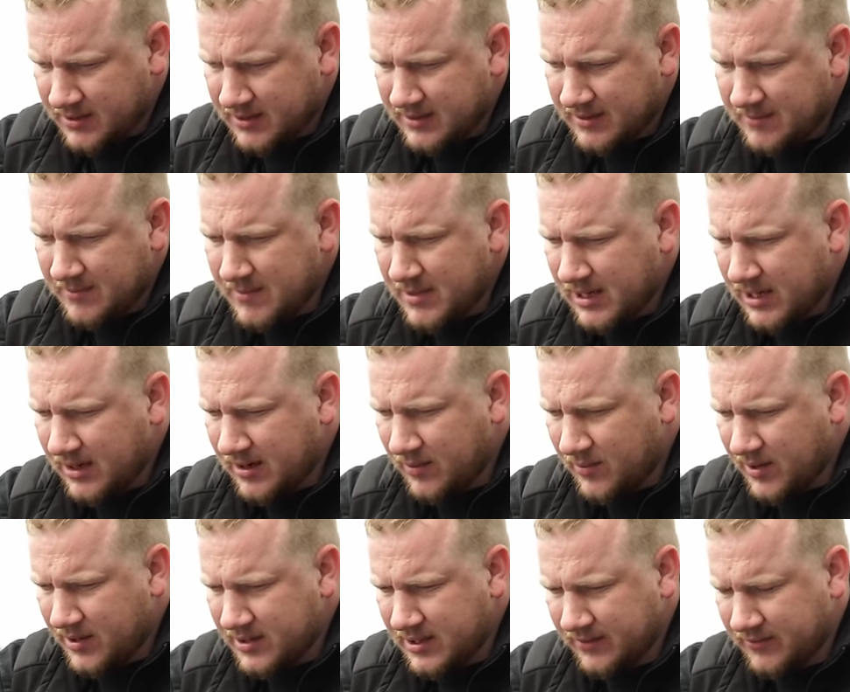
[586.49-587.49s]
There's a million
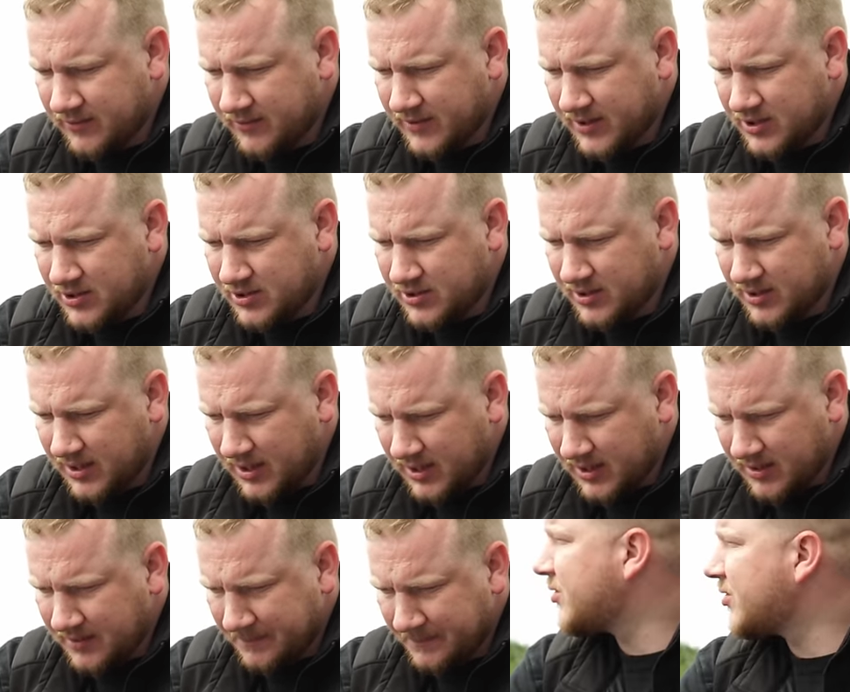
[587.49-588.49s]
and one different features on
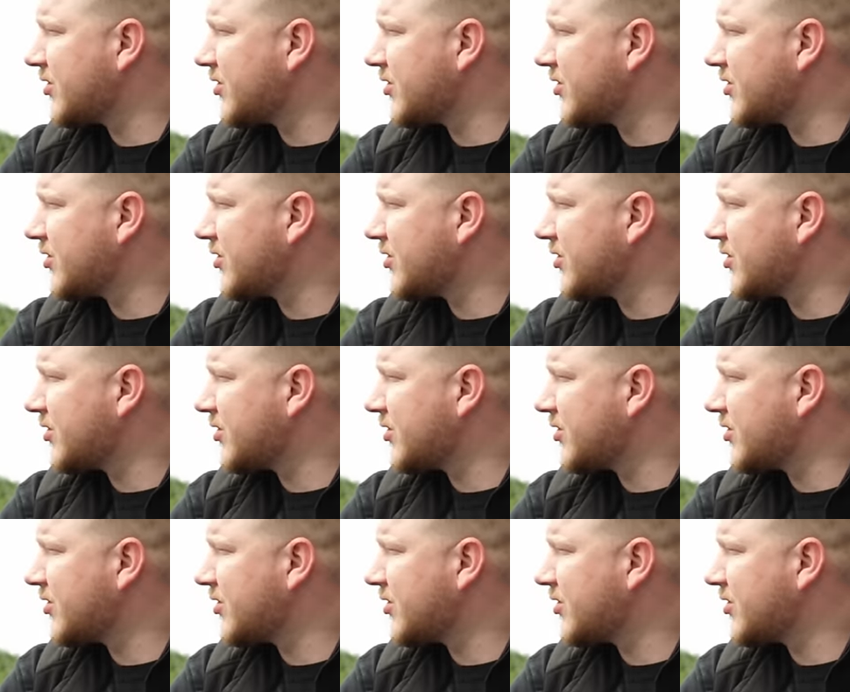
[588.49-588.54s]
here.